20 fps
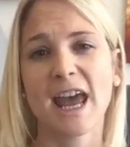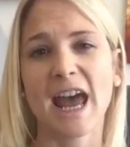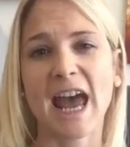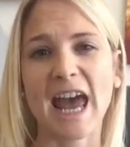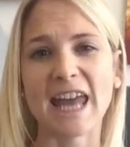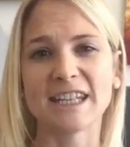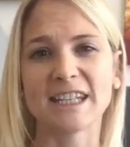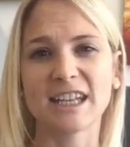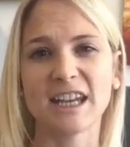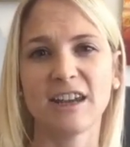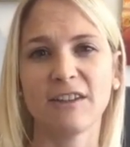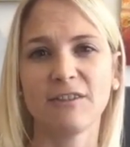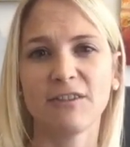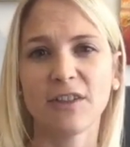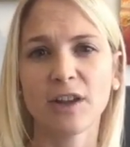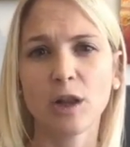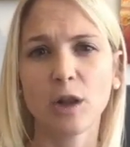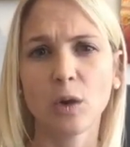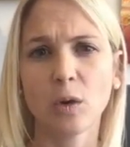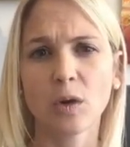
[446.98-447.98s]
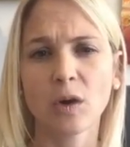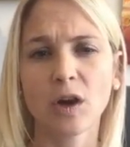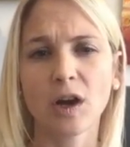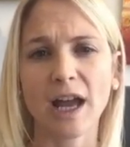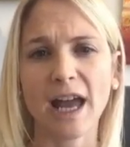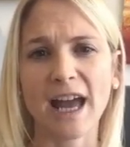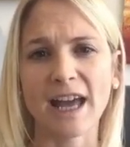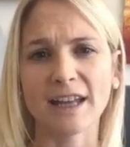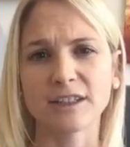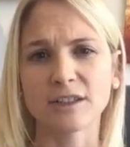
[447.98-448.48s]
And if we
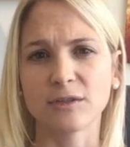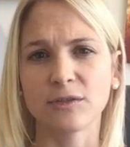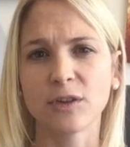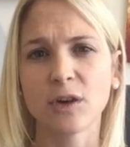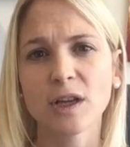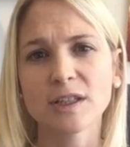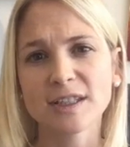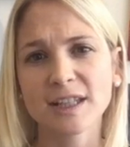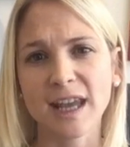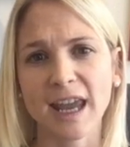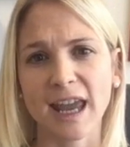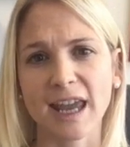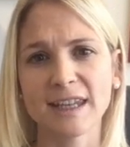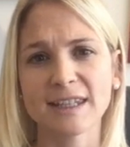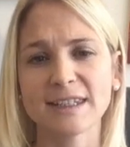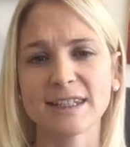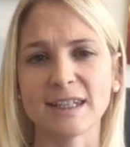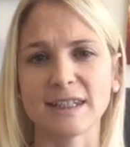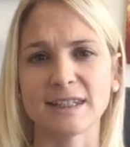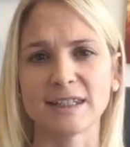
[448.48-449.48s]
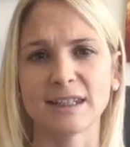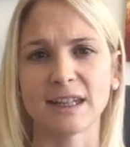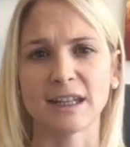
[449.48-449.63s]
look at the first cases